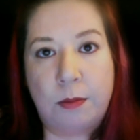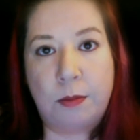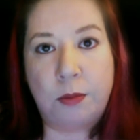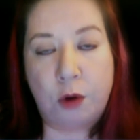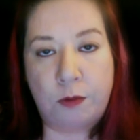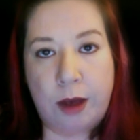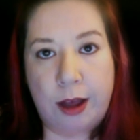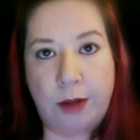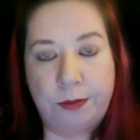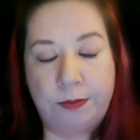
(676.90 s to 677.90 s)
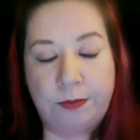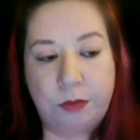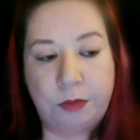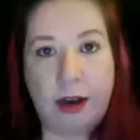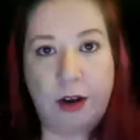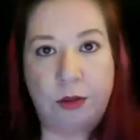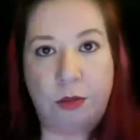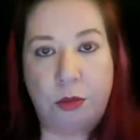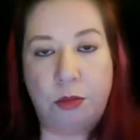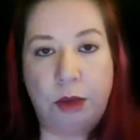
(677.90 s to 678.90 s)
profile, and your,
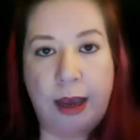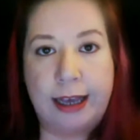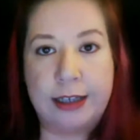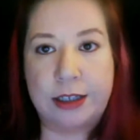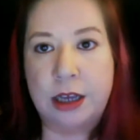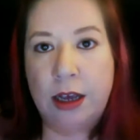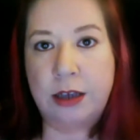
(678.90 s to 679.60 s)
I guess,